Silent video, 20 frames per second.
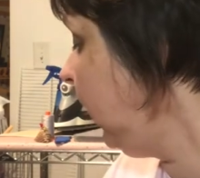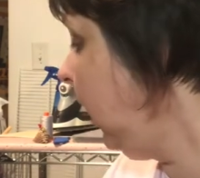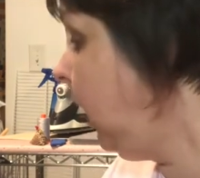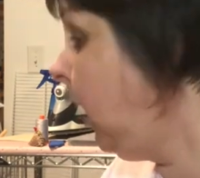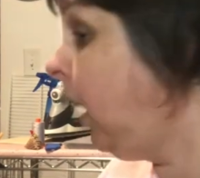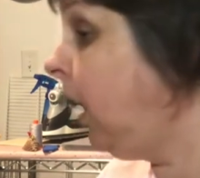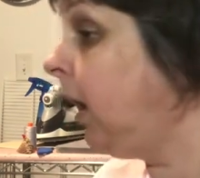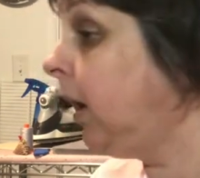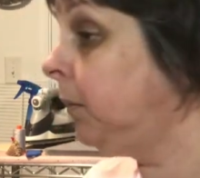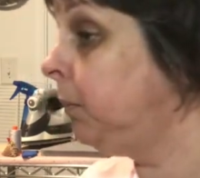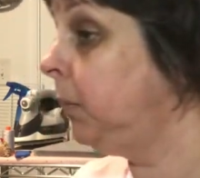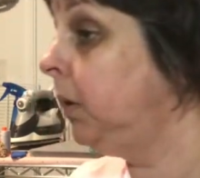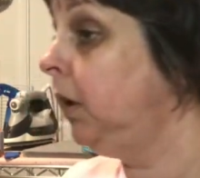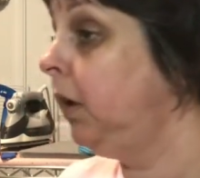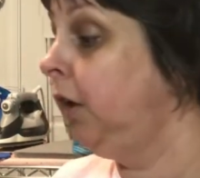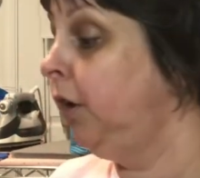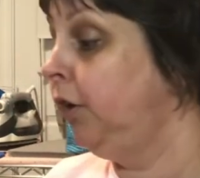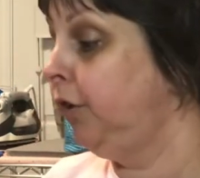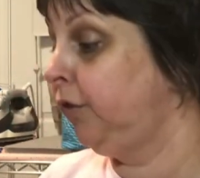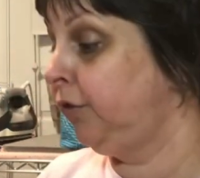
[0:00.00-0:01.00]
um,
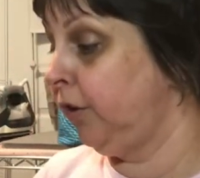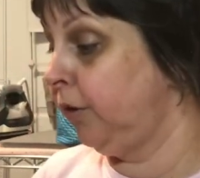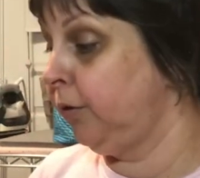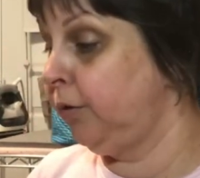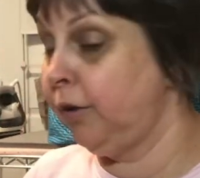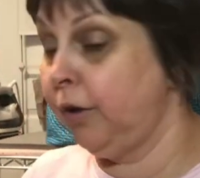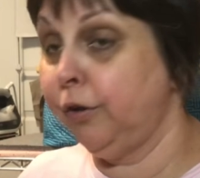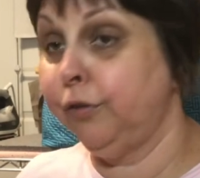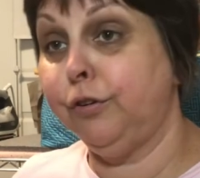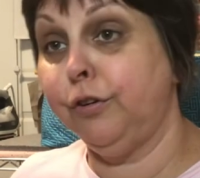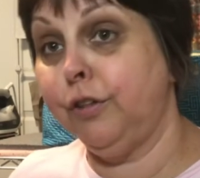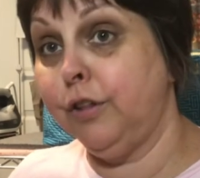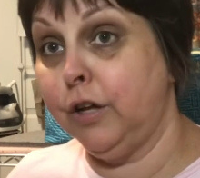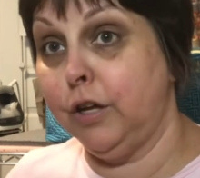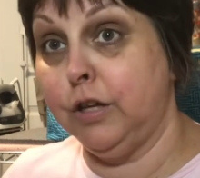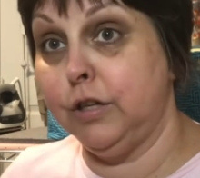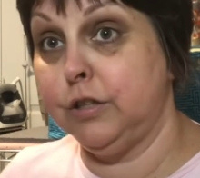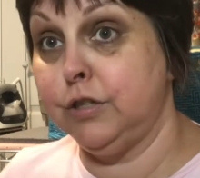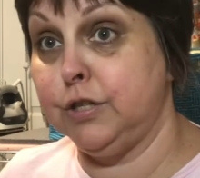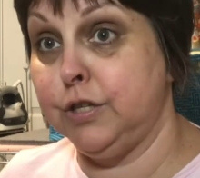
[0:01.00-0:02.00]
so those are
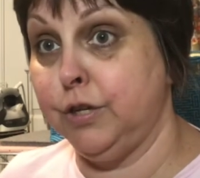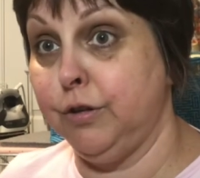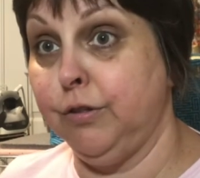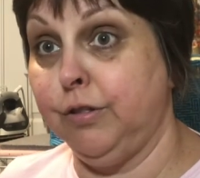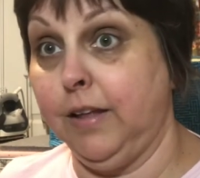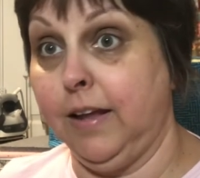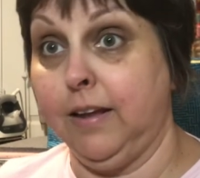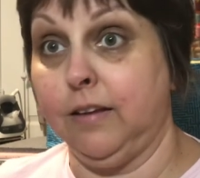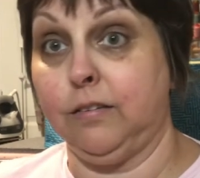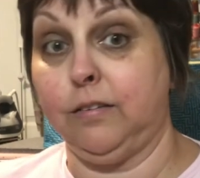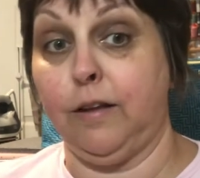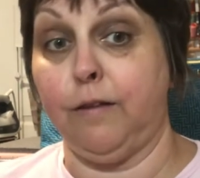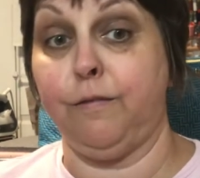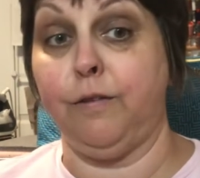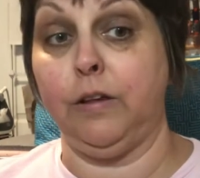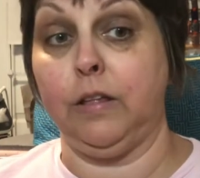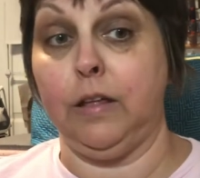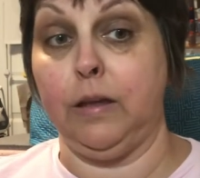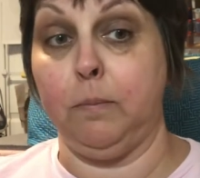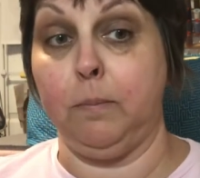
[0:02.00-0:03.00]
the two things I've
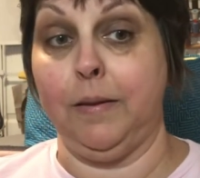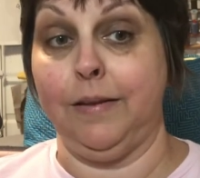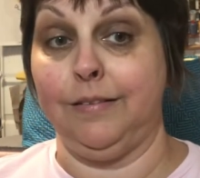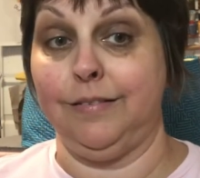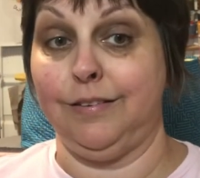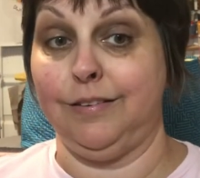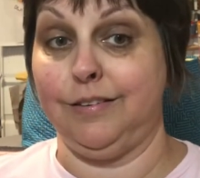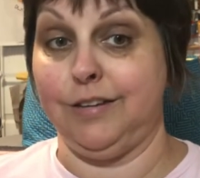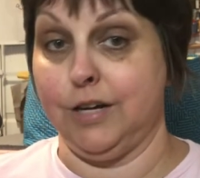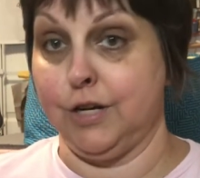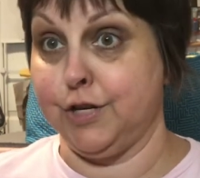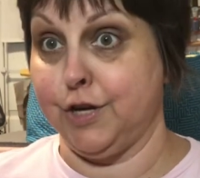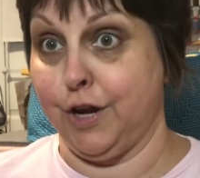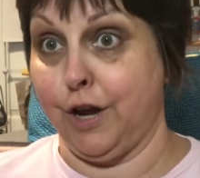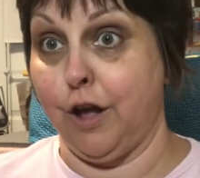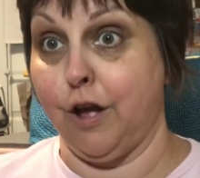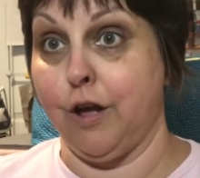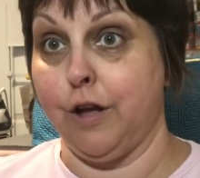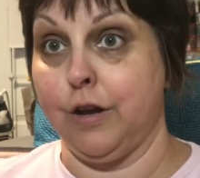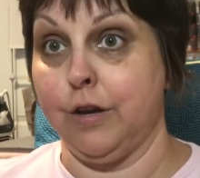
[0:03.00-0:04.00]
really been stitching
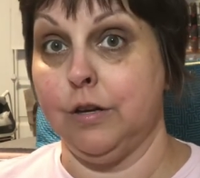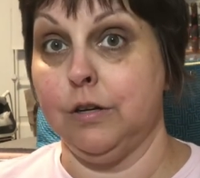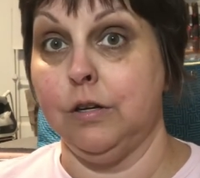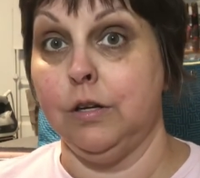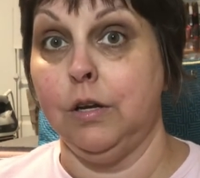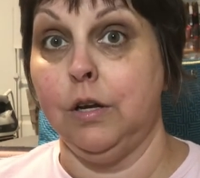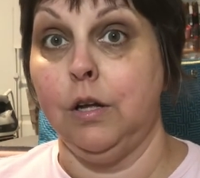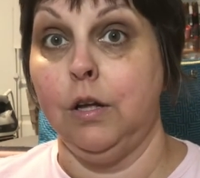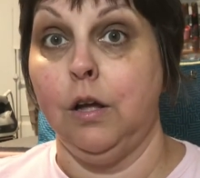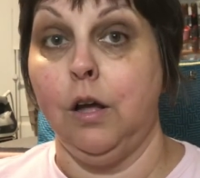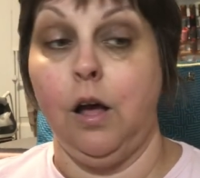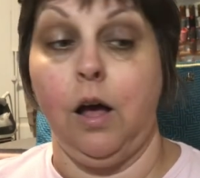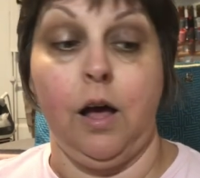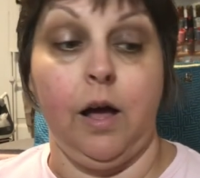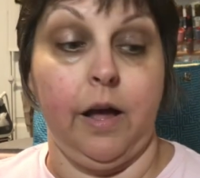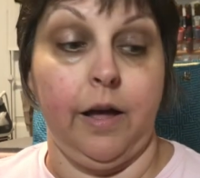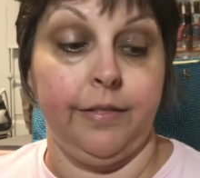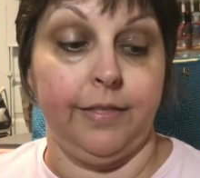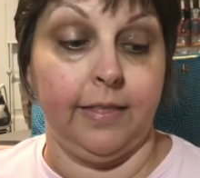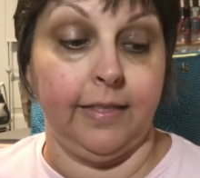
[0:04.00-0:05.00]
on
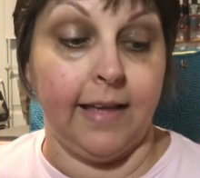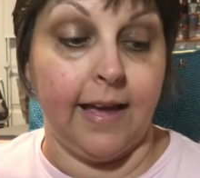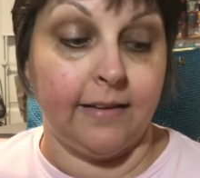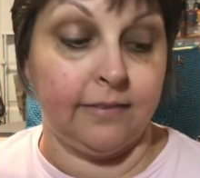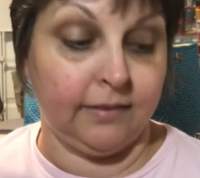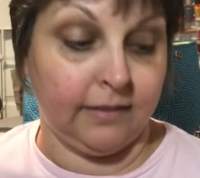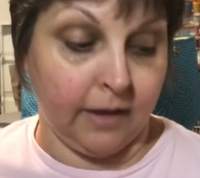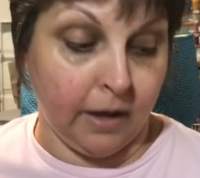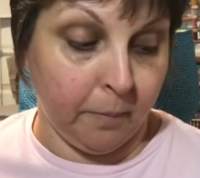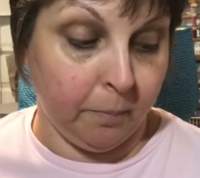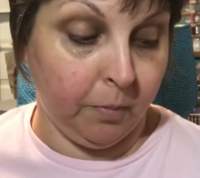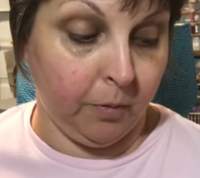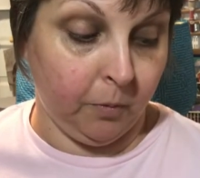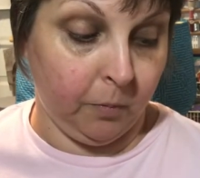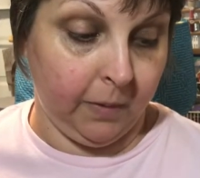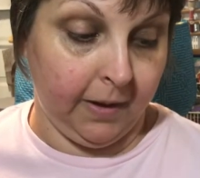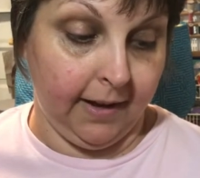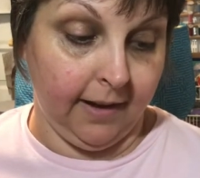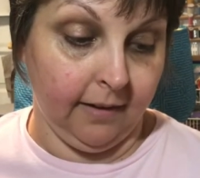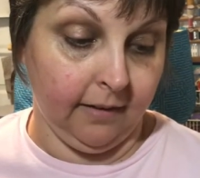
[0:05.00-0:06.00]
uh, the last couple
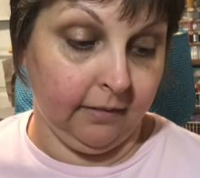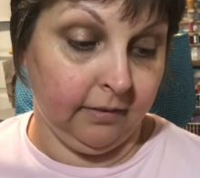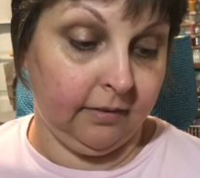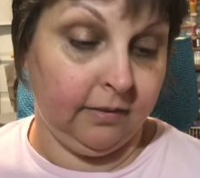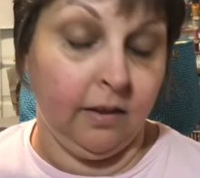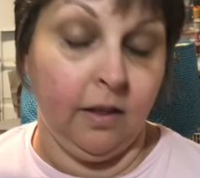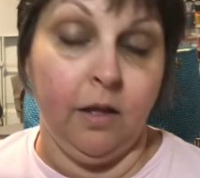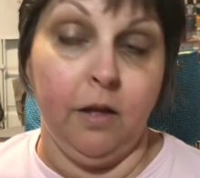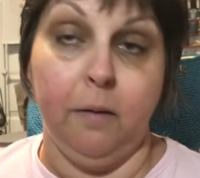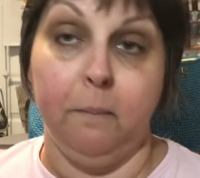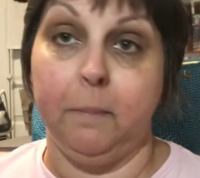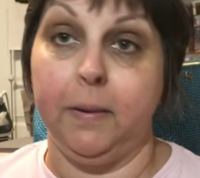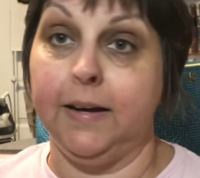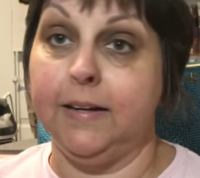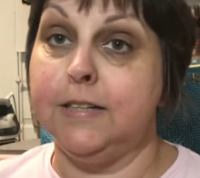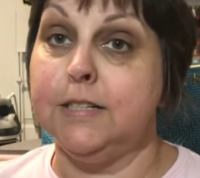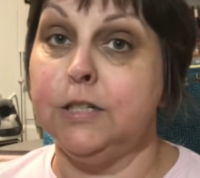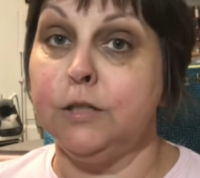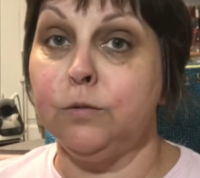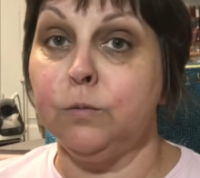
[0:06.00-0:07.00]
weeks but I
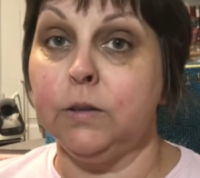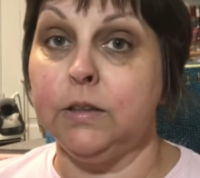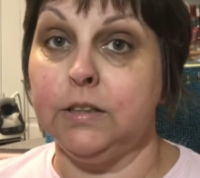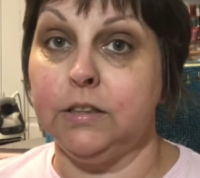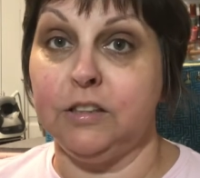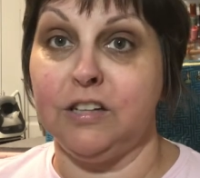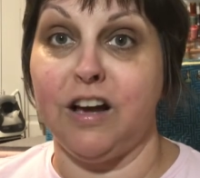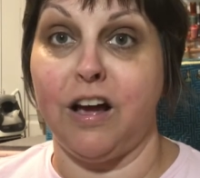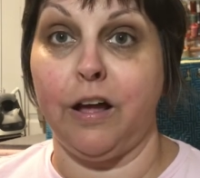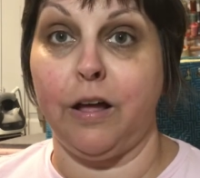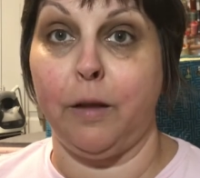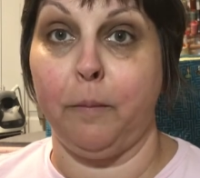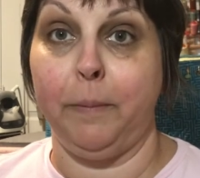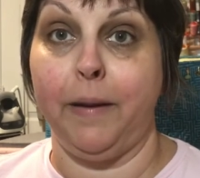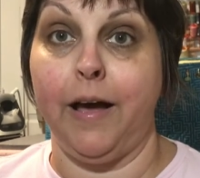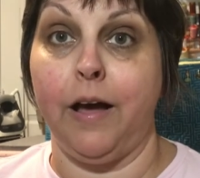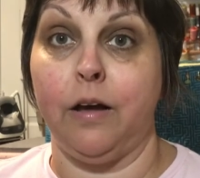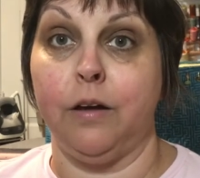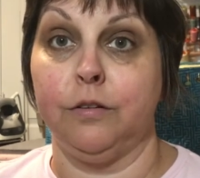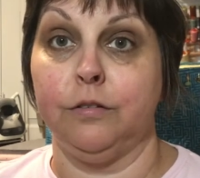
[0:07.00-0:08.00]
did want to talk
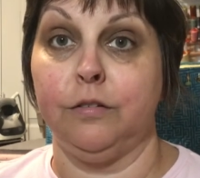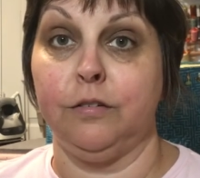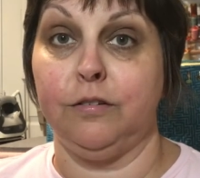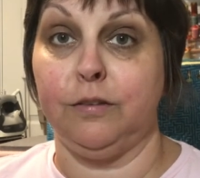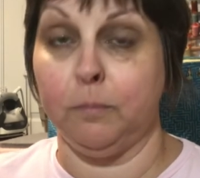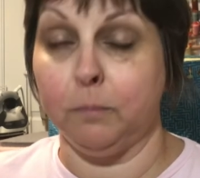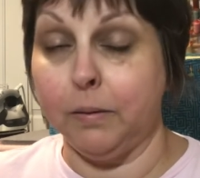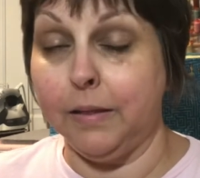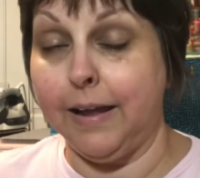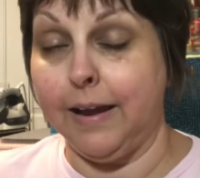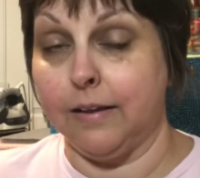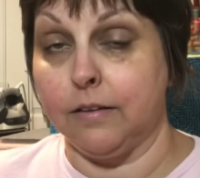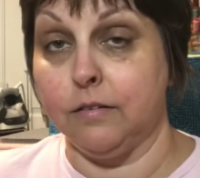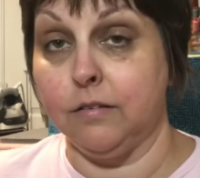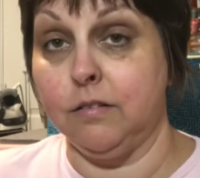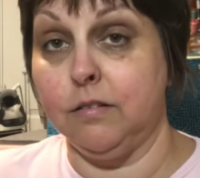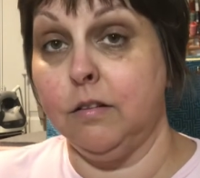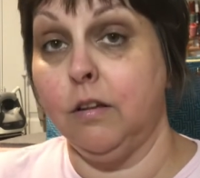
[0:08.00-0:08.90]
about some plans